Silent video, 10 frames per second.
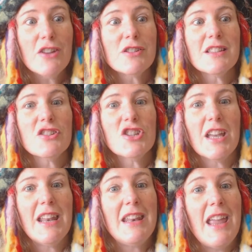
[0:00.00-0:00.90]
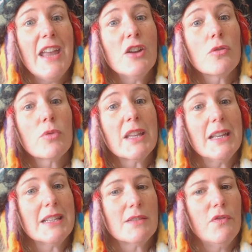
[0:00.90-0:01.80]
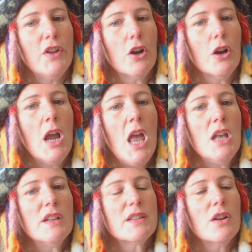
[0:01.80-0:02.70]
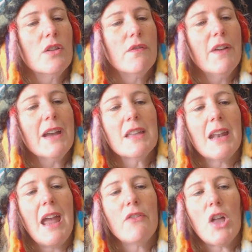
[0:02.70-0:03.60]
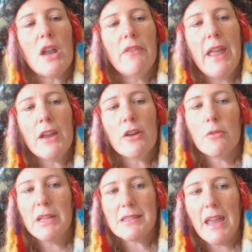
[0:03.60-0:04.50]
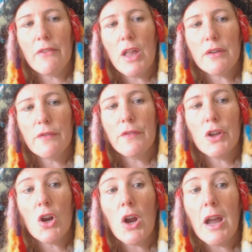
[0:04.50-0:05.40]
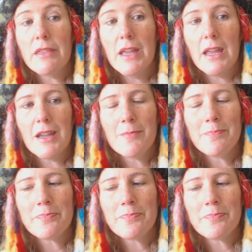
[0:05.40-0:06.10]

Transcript: Anger is legit. And anger really is fear. So the fact that I have a lot of anger means I have a lot of fear, I think.